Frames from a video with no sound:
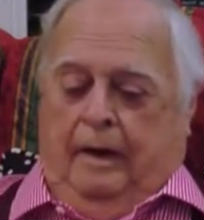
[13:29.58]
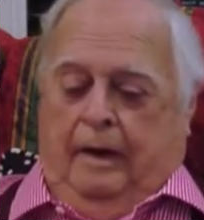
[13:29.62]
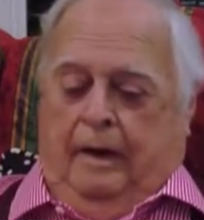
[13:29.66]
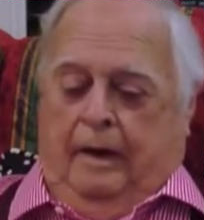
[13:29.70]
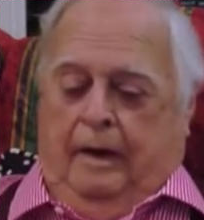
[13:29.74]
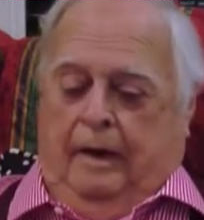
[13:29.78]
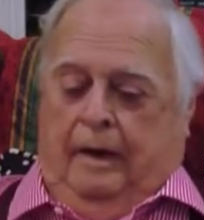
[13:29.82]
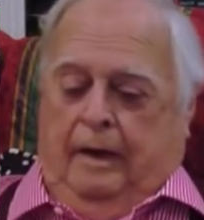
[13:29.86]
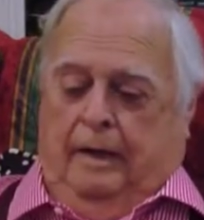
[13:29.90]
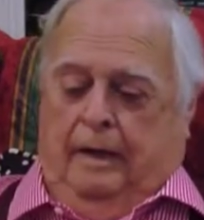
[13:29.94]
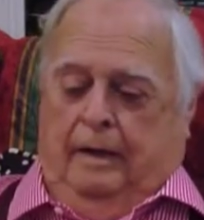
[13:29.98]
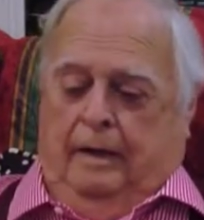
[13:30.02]

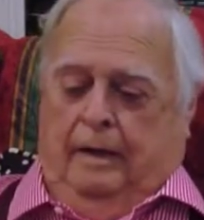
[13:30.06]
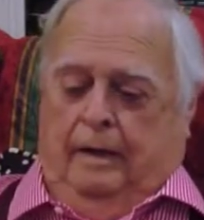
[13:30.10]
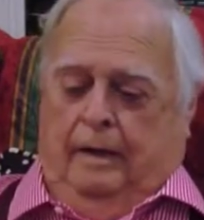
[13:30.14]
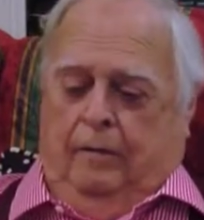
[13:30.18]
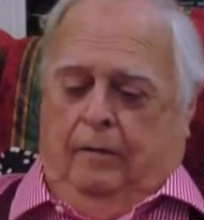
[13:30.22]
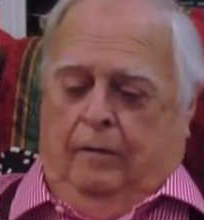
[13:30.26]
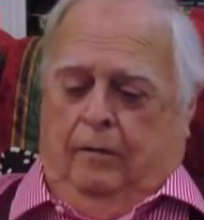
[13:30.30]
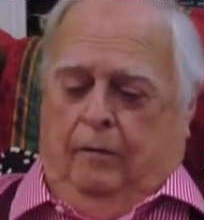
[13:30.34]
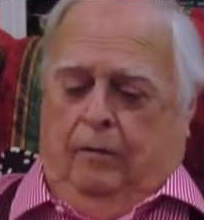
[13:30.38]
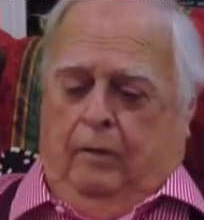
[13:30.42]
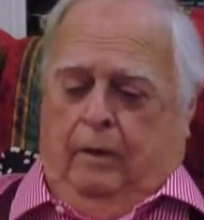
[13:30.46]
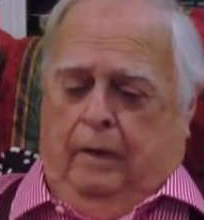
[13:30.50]
and
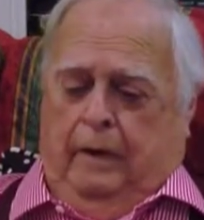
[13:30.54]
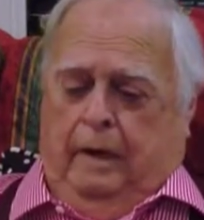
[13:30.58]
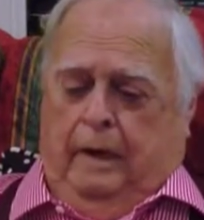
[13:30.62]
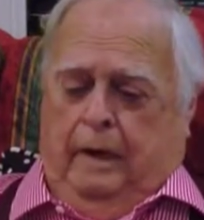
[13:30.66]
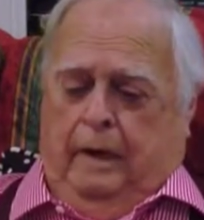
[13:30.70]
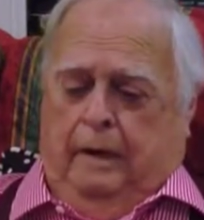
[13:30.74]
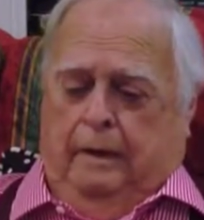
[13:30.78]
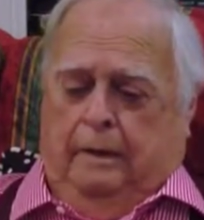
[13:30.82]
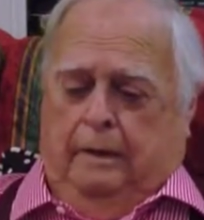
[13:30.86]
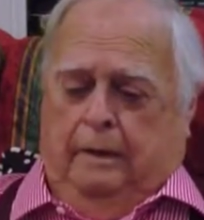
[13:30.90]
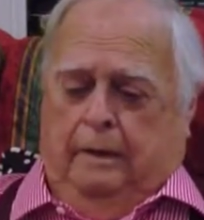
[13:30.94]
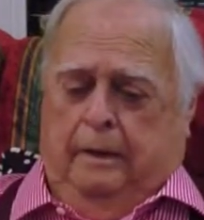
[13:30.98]
we
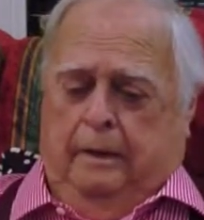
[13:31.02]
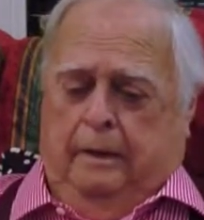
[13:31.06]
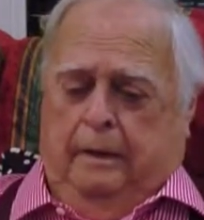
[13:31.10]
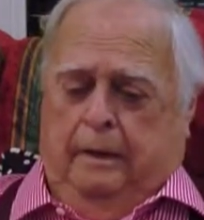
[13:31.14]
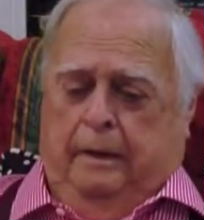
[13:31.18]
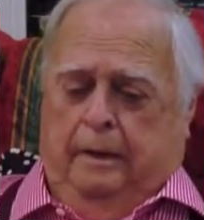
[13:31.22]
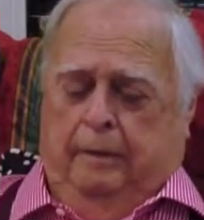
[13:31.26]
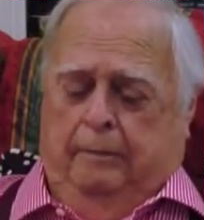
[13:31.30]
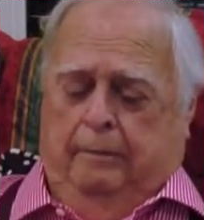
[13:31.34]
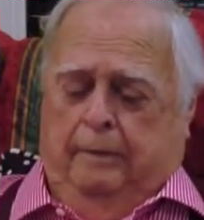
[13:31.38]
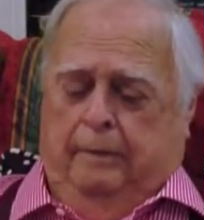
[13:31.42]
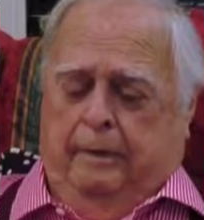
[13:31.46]
ended
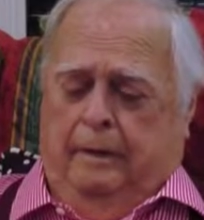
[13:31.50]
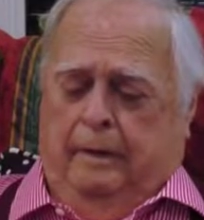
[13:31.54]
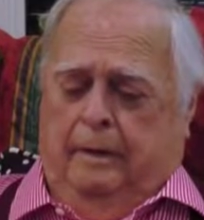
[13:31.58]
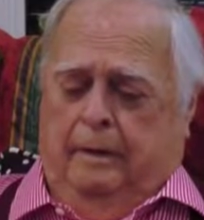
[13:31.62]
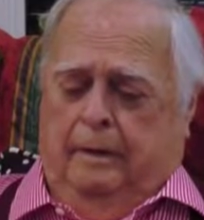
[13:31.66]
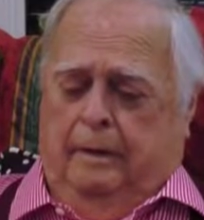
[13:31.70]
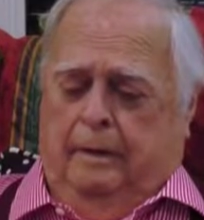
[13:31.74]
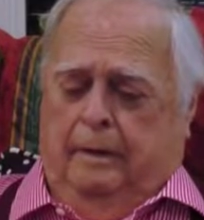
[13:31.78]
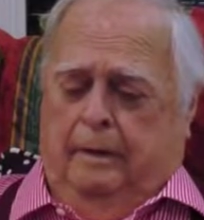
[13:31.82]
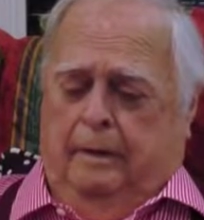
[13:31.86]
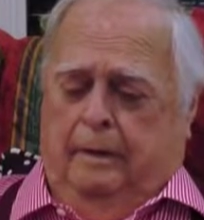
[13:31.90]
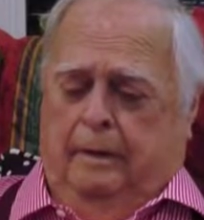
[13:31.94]
up
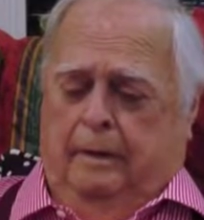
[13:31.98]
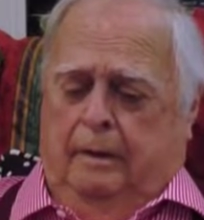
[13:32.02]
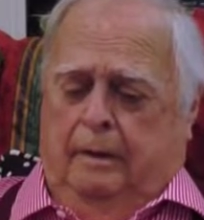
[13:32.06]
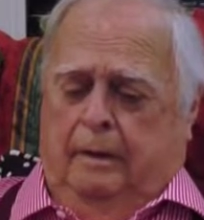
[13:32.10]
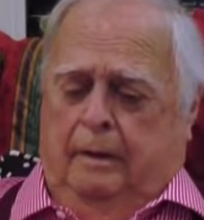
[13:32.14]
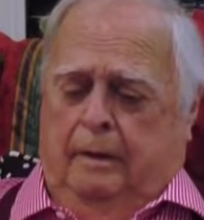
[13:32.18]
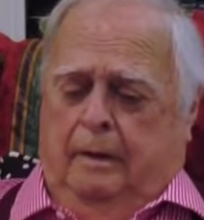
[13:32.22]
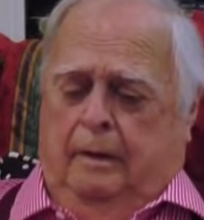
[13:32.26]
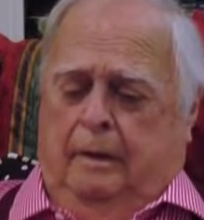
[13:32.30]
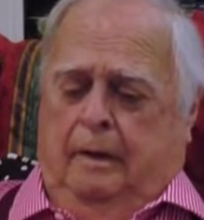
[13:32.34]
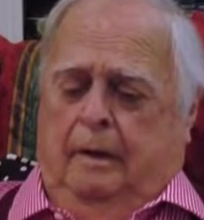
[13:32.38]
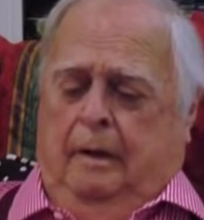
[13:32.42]

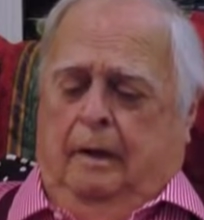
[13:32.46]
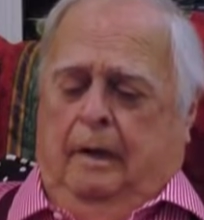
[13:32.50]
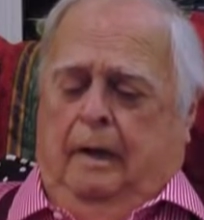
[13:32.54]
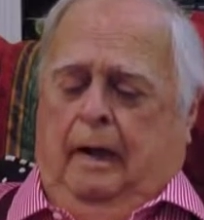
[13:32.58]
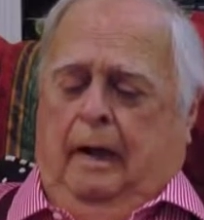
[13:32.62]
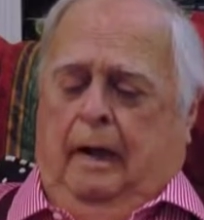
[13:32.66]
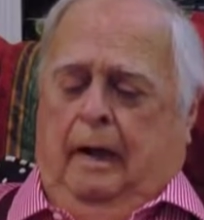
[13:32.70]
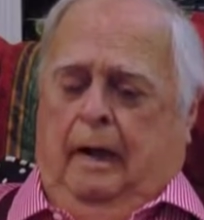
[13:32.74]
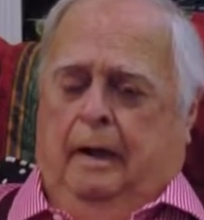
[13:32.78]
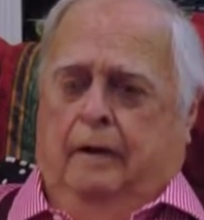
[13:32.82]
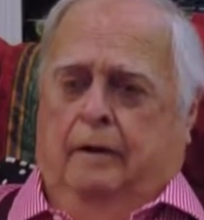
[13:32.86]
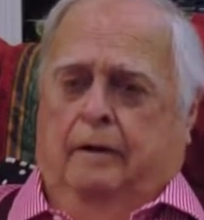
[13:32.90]

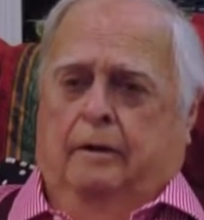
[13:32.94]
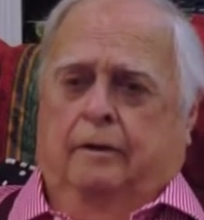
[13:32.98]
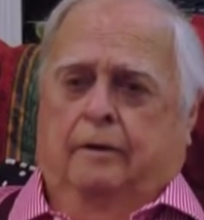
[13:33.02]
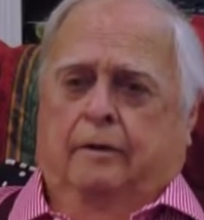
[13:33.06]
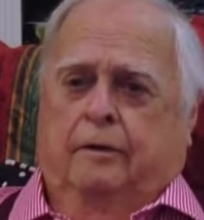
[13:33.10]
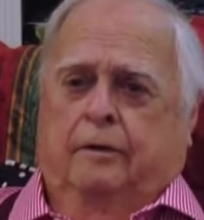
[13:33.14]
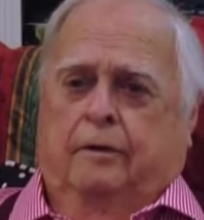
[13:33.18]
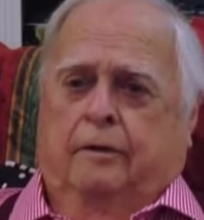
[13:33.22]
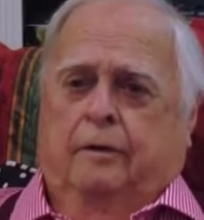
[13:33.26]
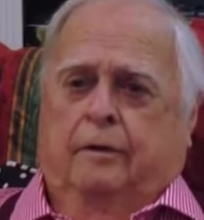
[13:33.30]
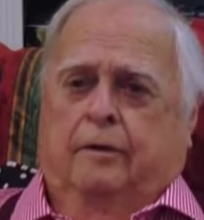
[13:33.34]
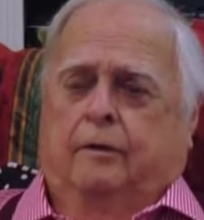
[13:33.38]

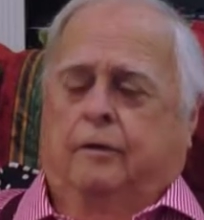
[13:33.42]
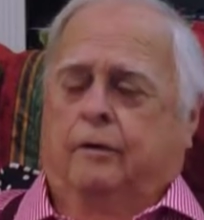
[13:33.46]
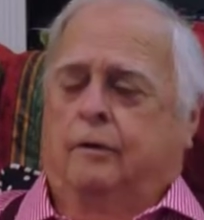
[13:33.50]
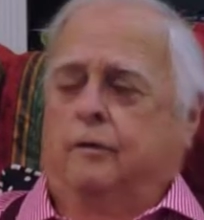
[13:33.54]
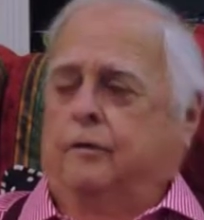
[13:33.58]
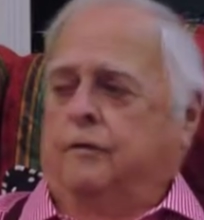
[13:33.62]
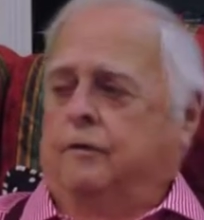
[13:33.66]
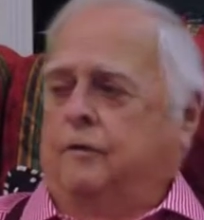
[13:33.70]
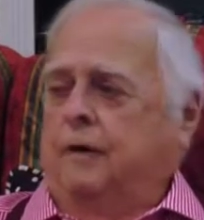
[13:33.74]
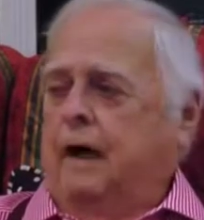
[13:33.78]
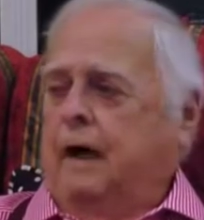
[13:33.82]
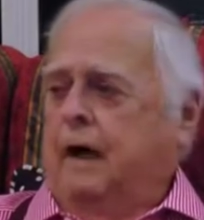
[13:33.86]
as the
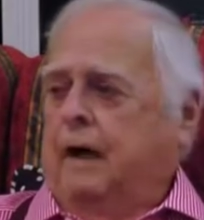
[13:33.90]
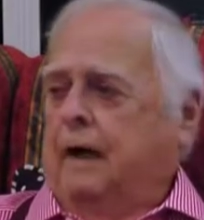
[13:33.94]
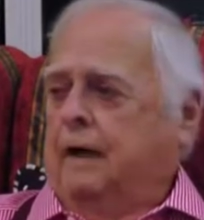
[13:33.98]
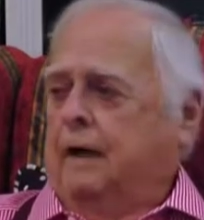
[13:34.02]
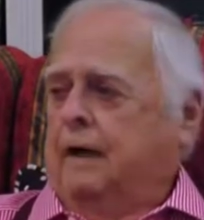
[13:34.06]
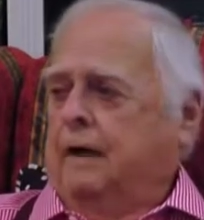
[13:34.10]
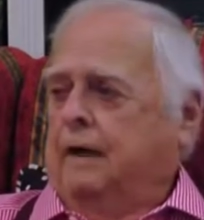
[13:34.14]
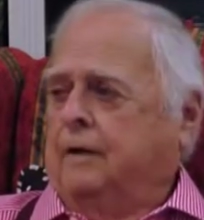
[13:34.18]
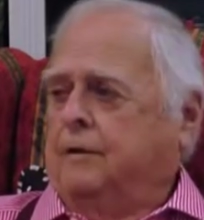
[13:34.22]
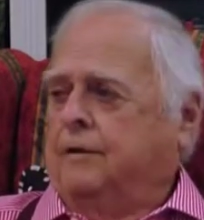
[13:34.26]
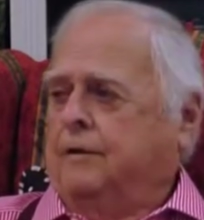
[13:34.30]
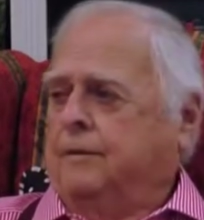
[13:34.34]
two
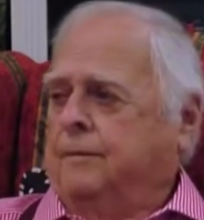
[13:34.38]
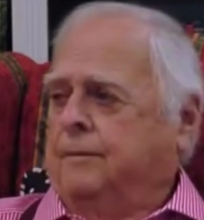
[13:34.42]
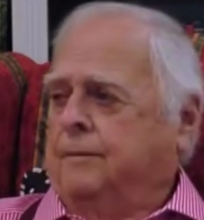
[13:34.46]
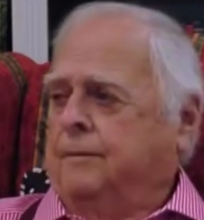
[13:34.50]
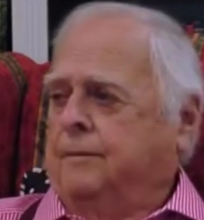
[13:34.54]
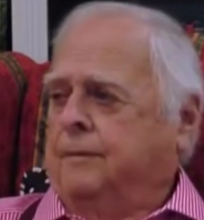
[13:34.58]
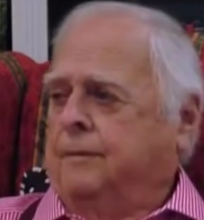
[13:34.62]
finalists